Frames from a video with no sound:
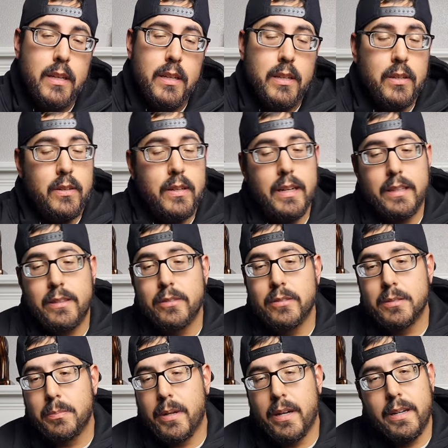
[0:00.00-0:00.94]
you got
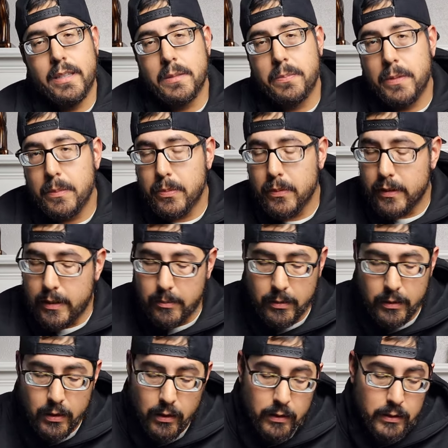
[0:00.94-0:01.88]
those biased people that
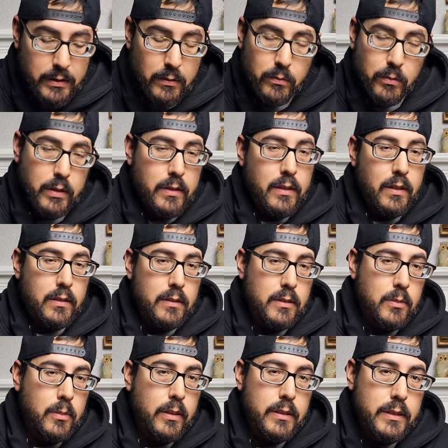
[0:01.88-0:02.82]
regardless of what Dr.
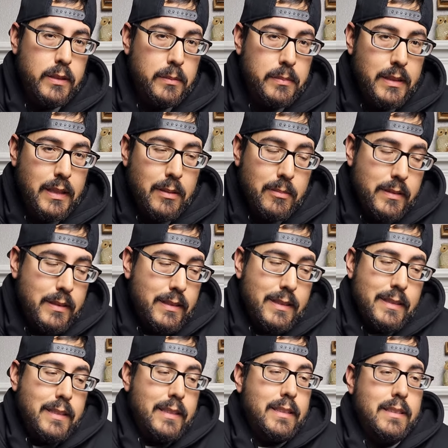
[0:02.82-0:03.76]
Squatch comes out
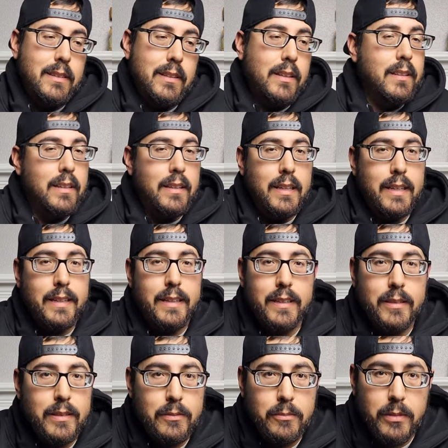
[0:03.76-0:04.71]
with, they're gonna like
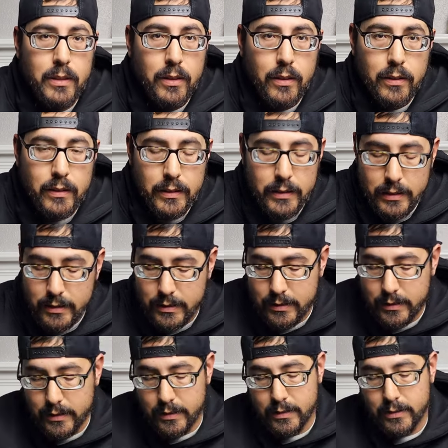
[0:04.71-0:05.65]
it regardless.
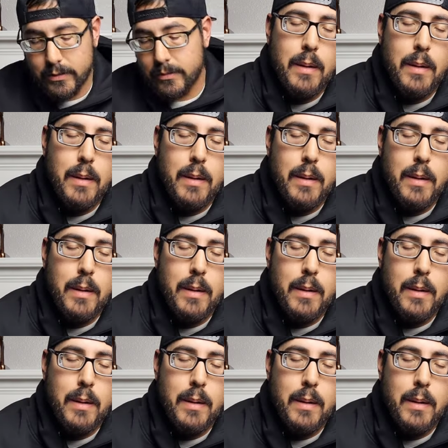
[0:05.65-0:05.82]
You know,